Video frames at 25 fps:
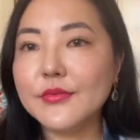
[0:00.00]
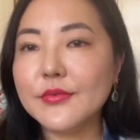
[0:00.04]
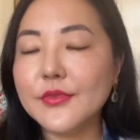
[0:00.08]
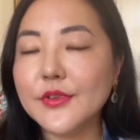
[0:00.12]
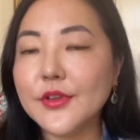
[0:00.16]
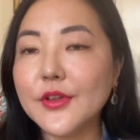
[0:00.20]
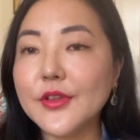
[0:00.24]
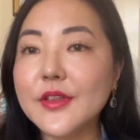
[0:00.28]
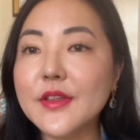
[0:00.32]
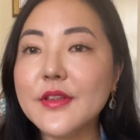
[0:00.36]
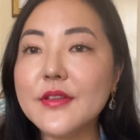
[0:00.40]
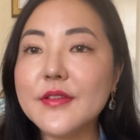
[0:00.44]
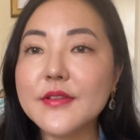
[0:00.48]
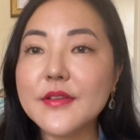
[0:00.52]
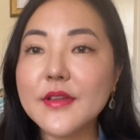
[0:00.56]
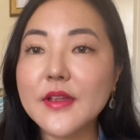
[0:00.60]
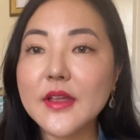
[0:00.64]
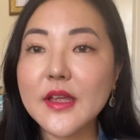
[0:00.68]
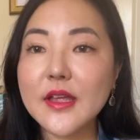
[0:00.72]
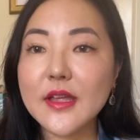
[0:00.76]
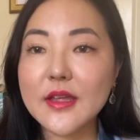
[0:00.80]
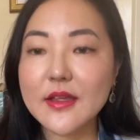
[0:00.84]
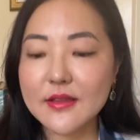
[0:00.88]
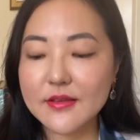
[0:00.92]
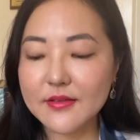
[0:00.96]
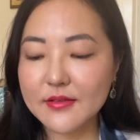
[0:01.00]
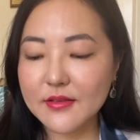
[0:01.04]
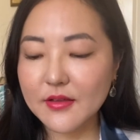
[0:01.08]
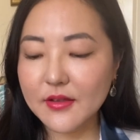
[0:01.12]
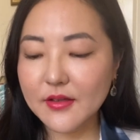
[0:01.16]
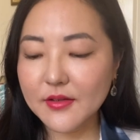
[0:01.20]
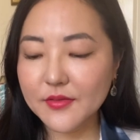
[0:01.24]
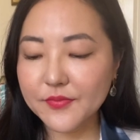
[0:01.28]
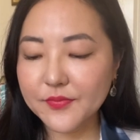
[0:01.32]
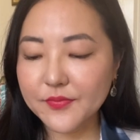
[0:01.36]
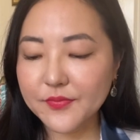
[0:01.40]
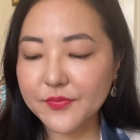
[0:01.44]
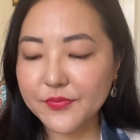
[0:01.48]
So this is
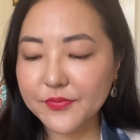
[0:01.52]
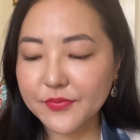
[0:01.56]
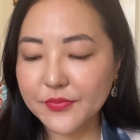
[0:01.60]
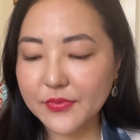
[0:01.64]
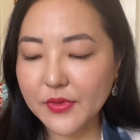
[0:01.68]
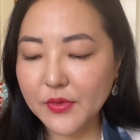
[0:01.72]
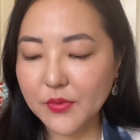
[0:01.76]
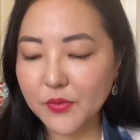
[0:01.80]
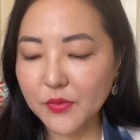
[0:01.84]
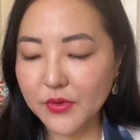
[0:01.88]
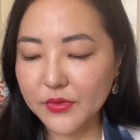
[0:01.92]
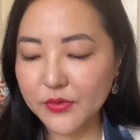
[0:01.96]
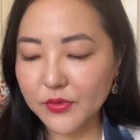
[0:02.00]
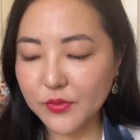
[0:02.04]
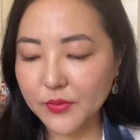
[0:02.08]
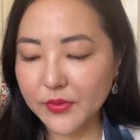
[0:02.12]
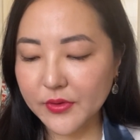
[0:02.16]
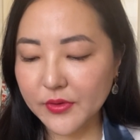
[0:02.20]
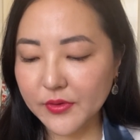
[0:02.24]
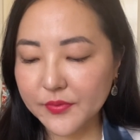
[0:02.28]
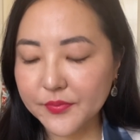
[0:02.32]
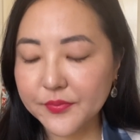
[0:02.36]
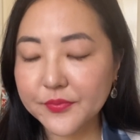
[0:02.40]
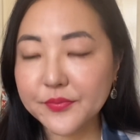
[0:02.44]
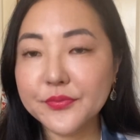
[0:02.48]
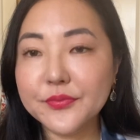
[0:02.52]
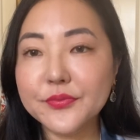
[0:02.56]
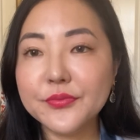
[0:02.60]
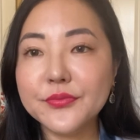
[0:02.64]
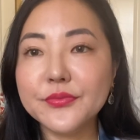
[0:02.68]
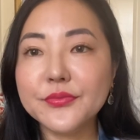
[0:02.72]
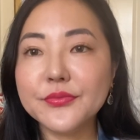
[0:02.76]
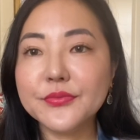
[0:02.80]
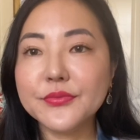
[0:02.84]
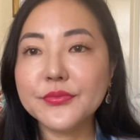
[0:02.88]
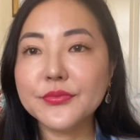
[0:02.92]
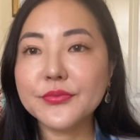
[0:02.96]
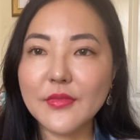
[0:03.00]
Wonder Wheel.
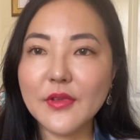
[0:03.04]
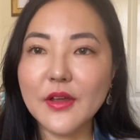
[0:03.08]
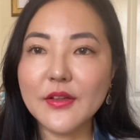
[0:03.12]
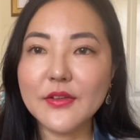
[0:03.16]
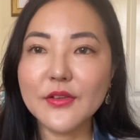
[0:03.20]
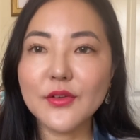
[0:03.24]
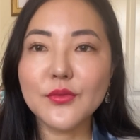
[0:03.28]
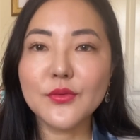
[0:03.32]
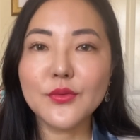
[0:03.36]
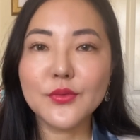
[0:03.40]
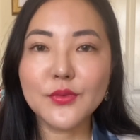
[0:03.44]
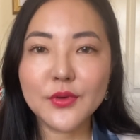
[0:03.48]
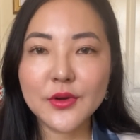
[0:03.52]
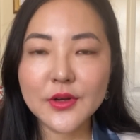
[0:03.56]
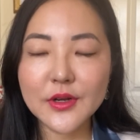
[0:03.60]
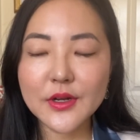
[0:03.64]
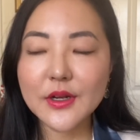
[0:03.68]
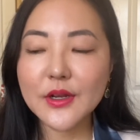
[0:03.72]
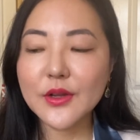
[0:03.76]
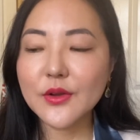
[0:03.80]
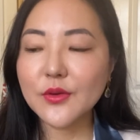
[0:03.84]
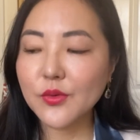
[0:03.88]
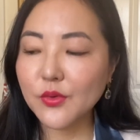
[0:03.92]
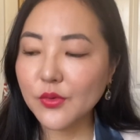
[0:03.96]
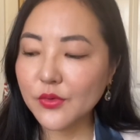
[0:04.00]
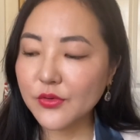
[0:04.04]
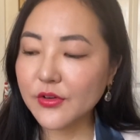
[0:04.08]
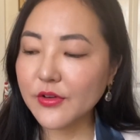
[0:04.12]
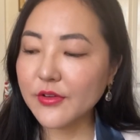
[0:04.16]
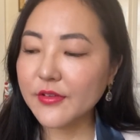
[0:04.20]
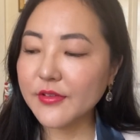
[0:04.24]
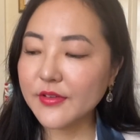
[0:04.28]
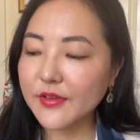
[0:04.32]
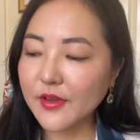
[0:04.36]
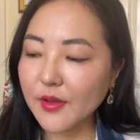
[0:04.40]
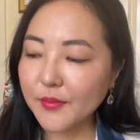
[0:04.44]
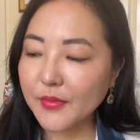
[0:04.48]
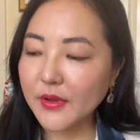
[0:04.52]
It's a really gorgeous
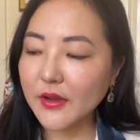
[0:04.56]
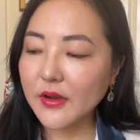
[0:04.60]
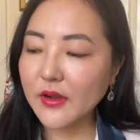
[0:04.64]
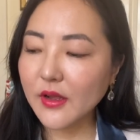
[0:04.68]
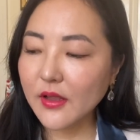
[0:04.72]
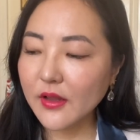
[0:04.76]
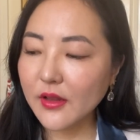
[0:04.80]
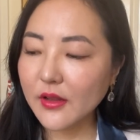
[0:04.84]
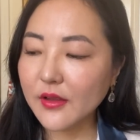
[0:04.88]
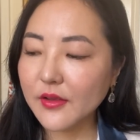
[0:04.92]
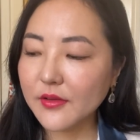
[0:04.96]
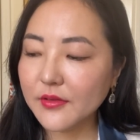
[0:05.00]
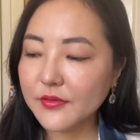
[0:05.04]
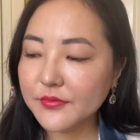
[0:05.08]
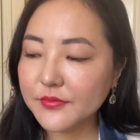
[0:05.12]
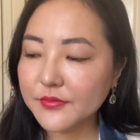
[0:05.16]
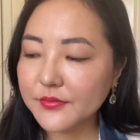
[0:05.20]
summer colour.